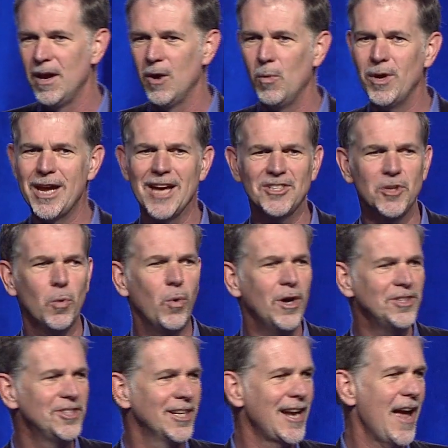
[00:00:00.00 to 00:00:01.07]
We get to
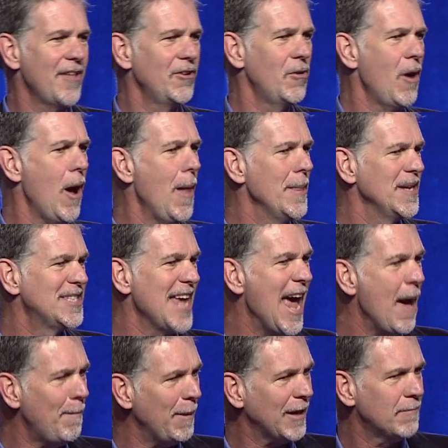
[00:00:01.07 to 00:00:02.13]
work together on this
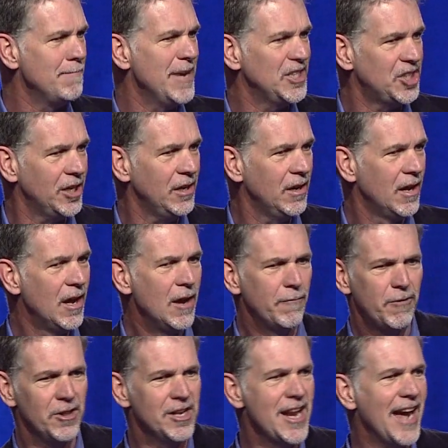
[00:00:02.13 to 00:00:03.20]
epic mission
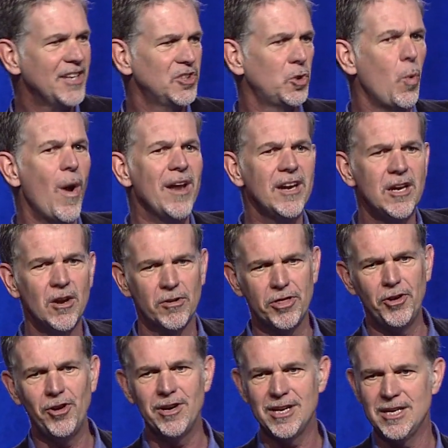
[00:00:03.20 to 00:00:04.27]
for the next 20 or
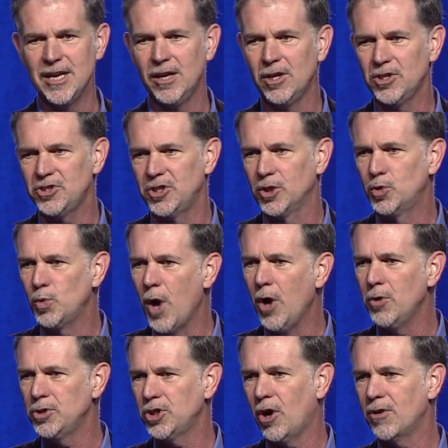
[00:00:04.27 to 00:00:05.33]
30 years to
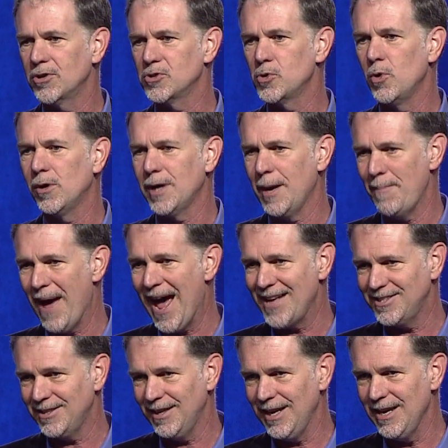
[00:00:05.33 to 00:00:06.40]
grow charter school
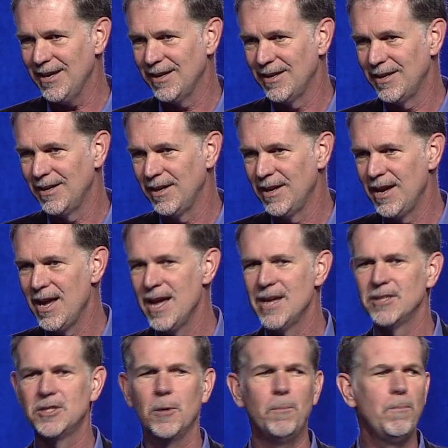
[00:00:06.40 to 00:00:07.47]
capacity,
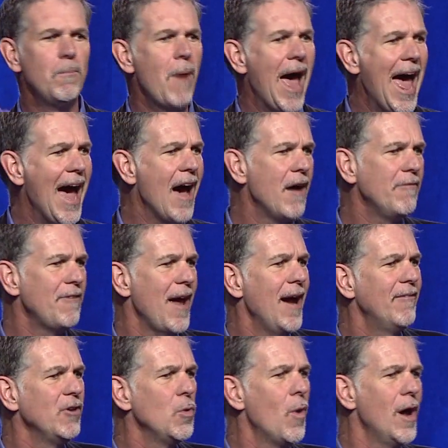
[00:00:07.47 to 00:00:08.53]
to have
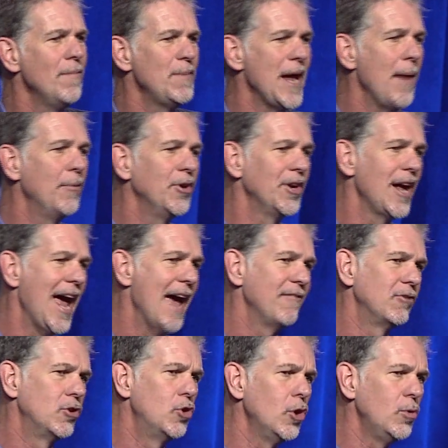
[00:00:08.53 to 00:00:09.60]
everyone be able to
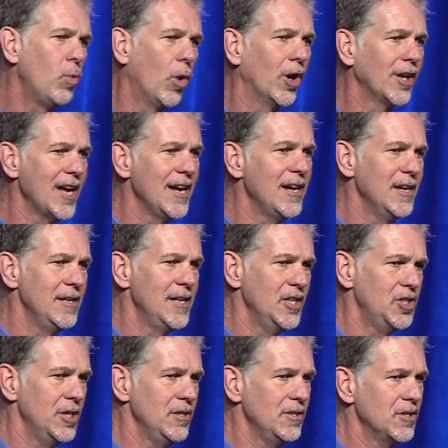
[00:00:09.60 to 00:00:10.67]
have good working
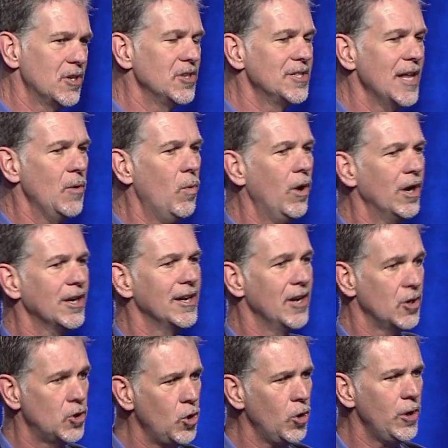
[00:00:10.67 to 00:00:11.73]
conditions because they work in a
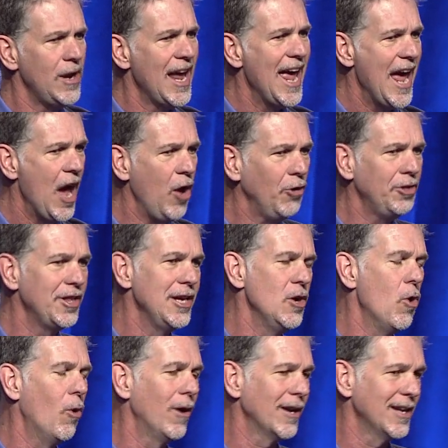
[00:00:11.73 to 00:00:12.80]
good, healthy
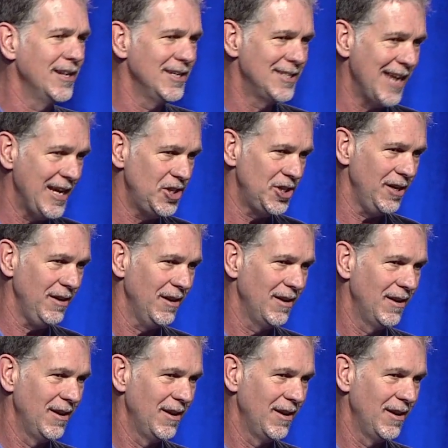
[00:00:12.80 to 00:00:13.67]
organization.